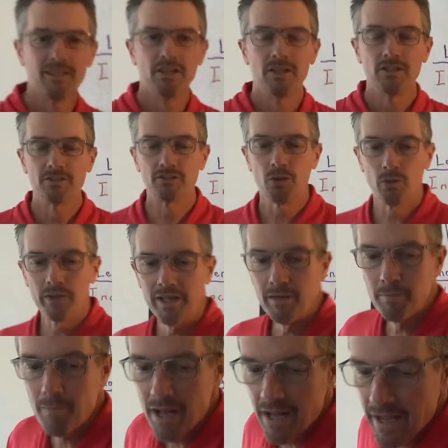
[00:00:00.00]
So in
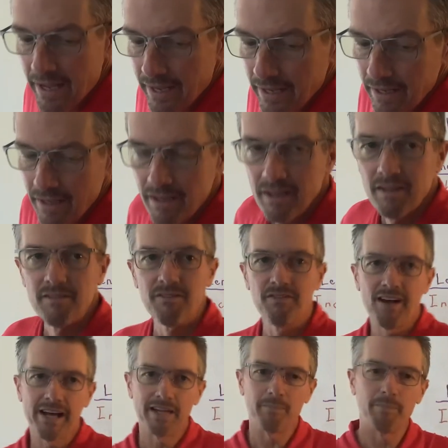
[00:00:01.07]
my
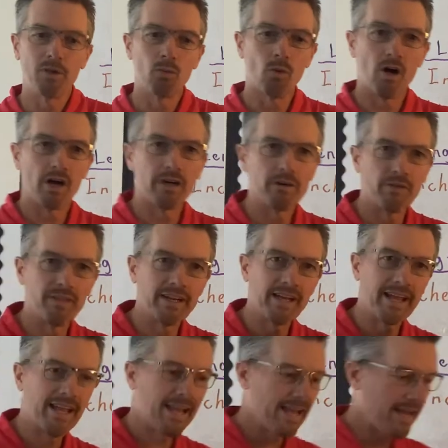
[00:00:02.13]
vitamin water that I
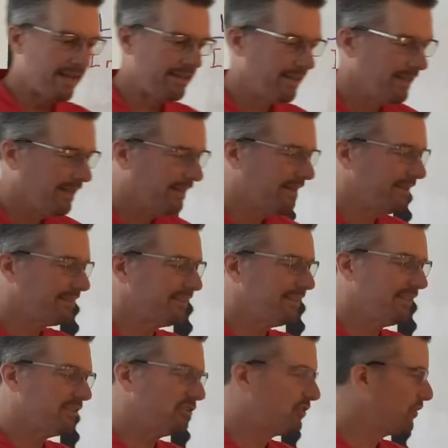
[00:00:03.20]
had, this
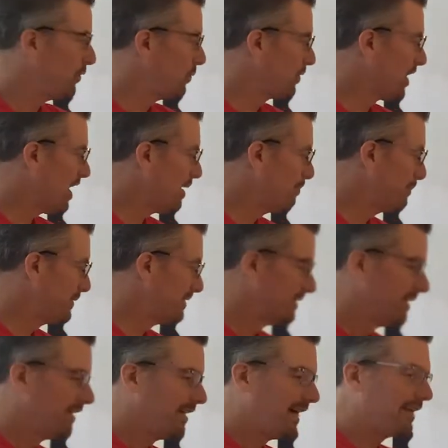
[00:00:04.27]
is 2 cups.
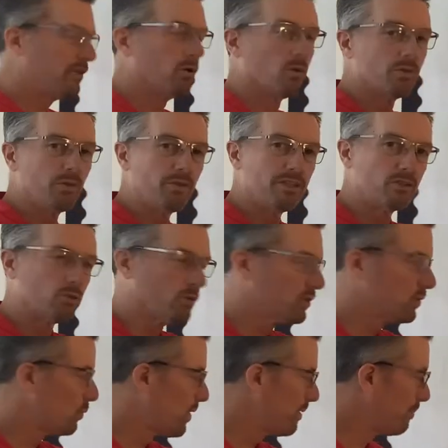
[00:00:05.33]
I told you this was
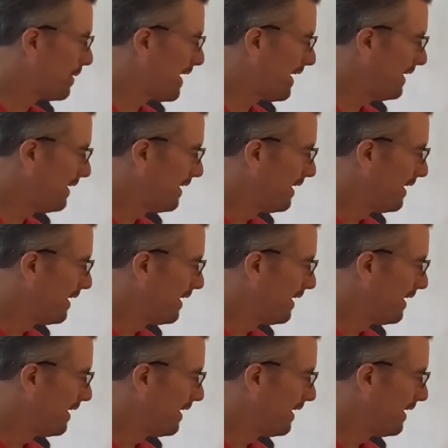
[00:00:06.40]
1 pint.